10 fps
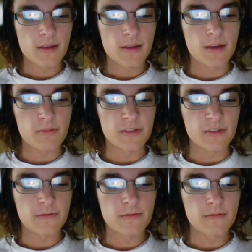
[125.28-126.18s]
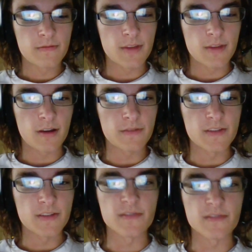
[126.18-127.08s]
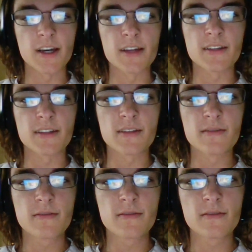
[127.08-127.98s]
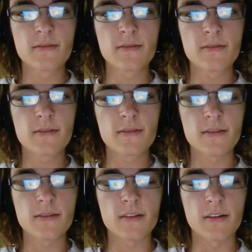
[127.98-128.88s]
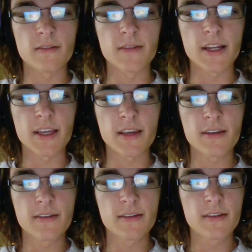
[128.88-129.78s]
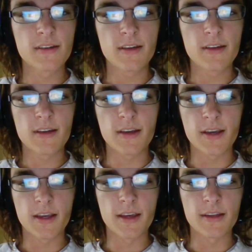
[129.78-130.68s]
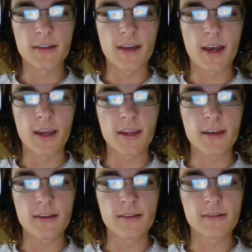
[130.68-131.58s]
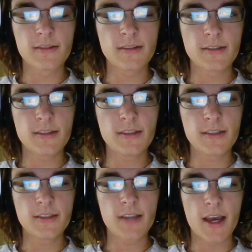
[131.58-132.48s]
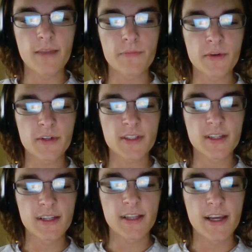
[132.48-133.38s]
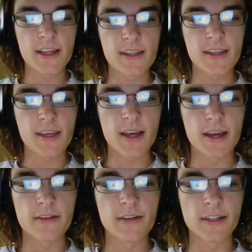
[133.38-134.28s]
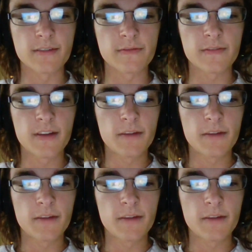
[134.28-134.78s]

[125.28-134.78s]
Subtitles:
couple of offensive guys already. And I personally like the hiring of